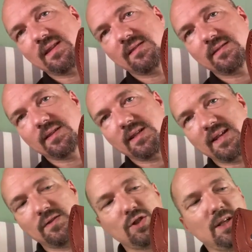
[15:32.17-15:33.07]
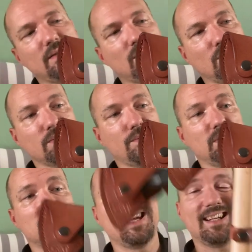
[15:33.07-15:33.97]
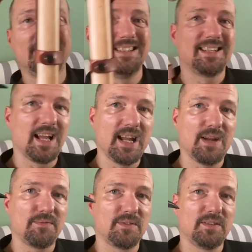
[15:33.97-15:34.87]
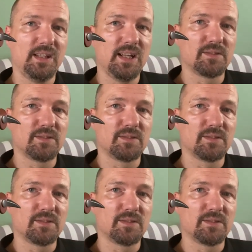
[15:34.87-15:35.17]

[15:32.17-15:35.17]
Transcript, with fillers: and the leather sheath also fits. At least I have the